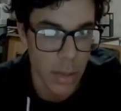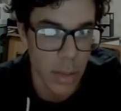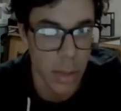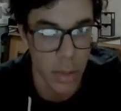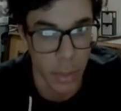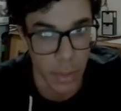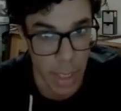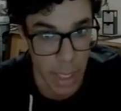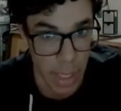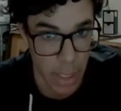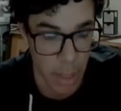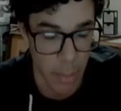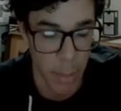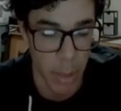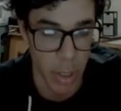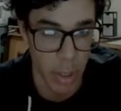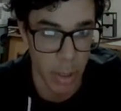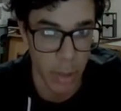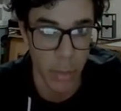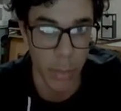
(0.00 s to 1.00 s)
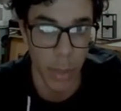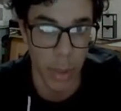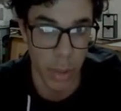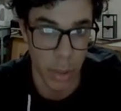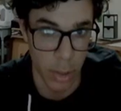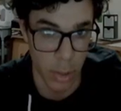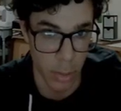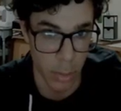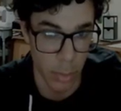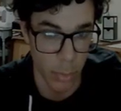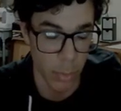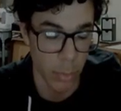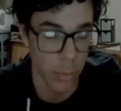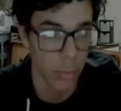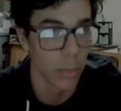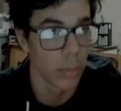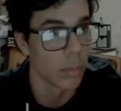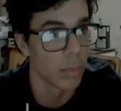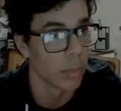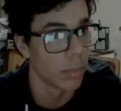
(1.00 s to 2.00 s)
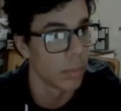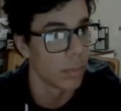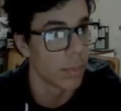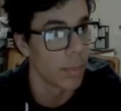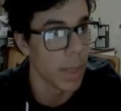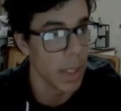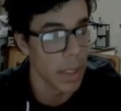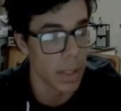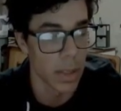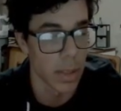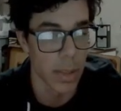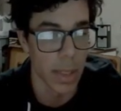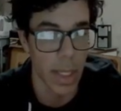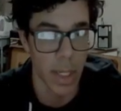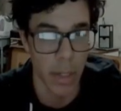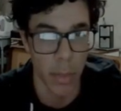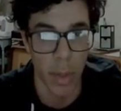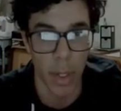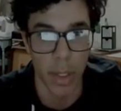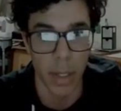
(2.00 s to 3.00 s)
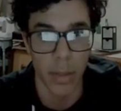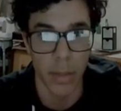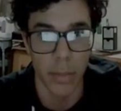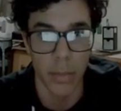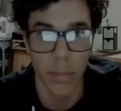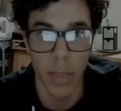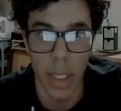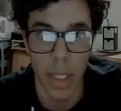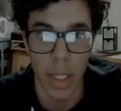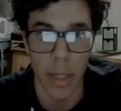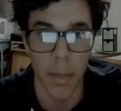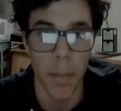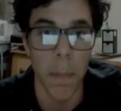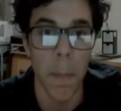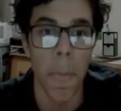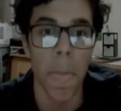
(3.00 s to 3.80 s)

You're attacking the pawn with 2 pieces and you want to take it.